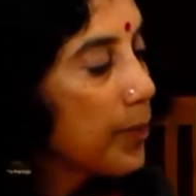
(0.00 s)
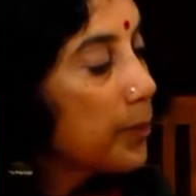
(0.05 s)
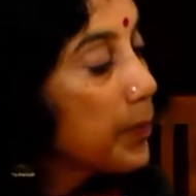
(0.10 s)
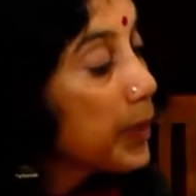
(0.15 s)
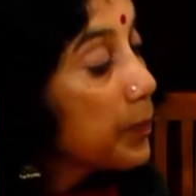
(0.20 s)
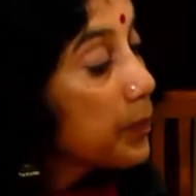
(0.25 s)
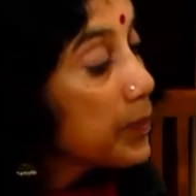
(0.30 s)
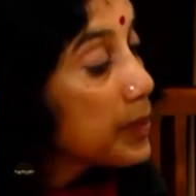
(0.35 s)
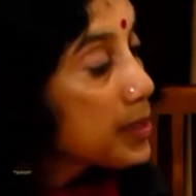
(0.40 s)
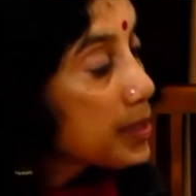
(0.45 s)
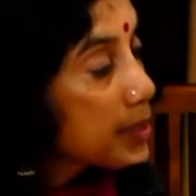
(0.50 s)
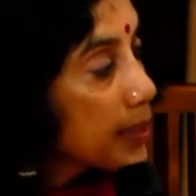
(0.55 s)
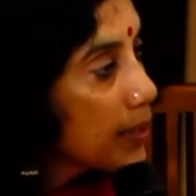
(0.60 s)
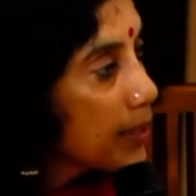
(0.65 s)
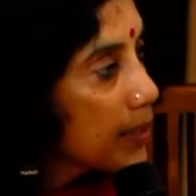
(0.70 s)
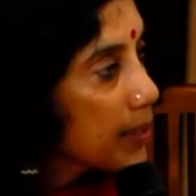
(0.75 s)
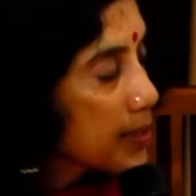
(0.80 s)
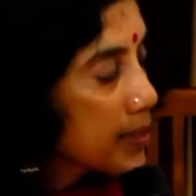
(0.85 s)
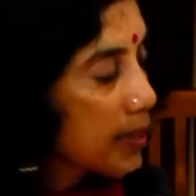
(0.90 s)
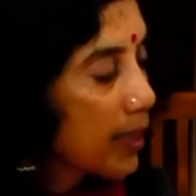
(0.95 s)
People
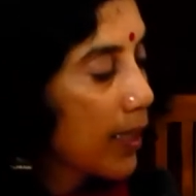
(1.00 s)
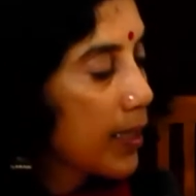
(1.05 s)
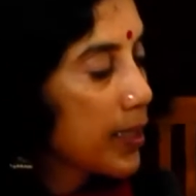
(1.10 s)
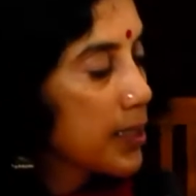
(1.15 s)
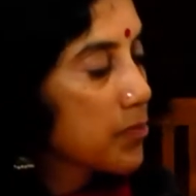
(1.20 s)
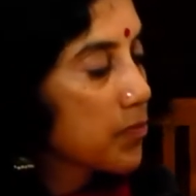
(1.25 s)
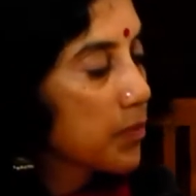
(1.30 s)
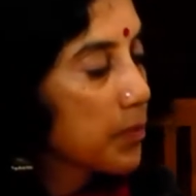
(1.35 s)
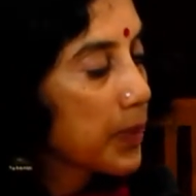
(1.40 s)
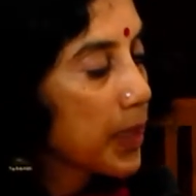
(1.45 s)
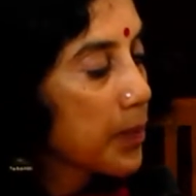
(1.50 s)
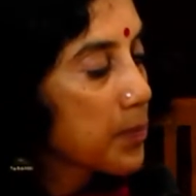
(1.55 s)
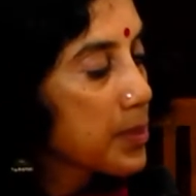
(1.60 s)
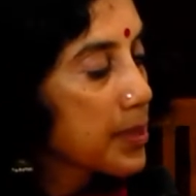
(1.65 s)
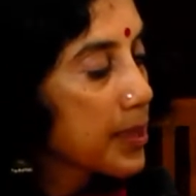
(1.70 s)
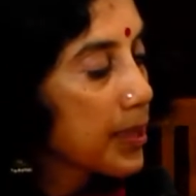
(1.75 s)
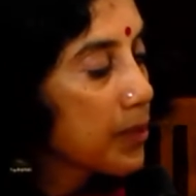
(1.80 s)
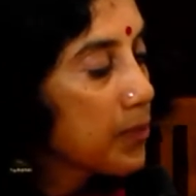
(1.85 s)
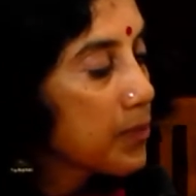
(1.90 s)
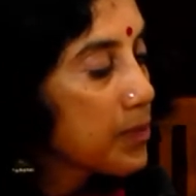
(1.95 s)
steal the skies from
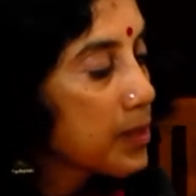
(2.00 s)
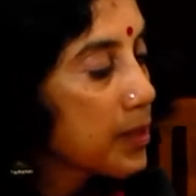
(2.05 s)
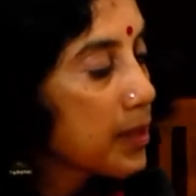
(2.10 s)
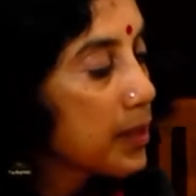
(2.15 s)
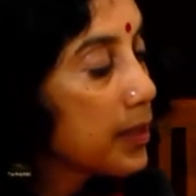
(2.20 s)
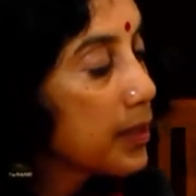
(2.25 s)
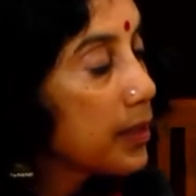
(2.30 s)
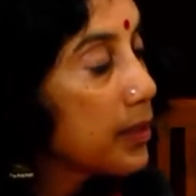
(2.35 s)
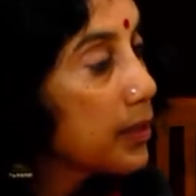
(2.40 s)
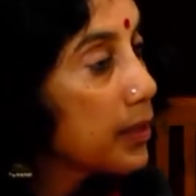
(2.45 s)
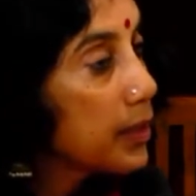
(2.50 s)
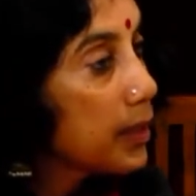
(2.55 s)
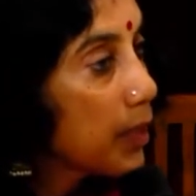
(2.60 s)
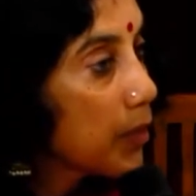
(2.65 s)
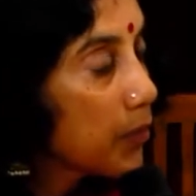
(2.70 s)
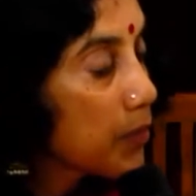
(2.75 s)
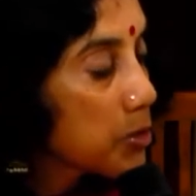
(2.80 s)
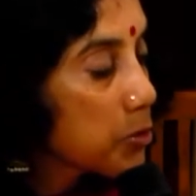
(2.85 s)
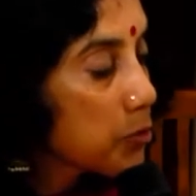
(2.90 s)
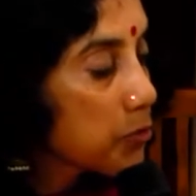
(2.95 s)
themselves in the early
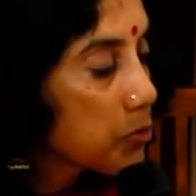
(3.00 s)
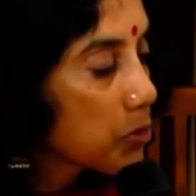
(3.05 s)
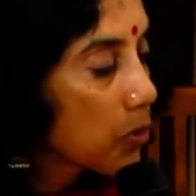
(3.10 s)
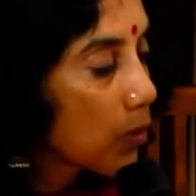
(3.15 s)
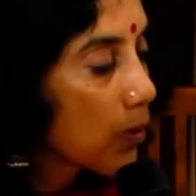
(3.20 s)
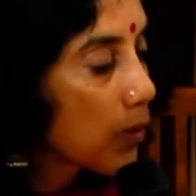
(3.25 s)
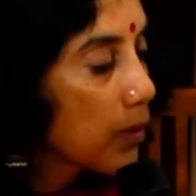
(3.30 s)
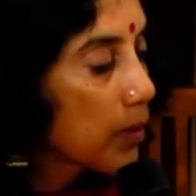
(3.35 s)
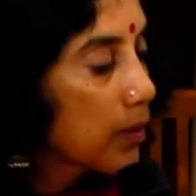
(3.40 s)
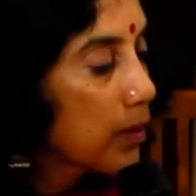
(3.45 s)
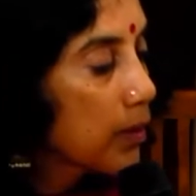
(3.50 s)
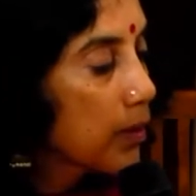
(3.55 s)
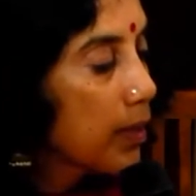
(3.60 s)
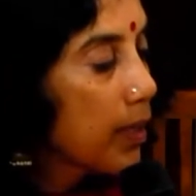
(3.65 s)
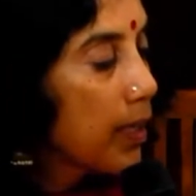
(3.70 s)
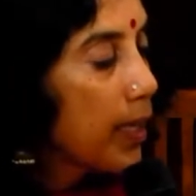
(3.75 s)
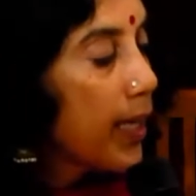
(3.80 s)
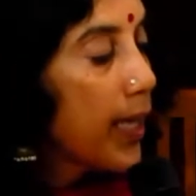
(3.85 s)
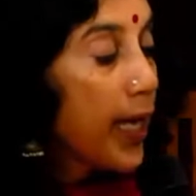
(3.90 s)
hours of dawn.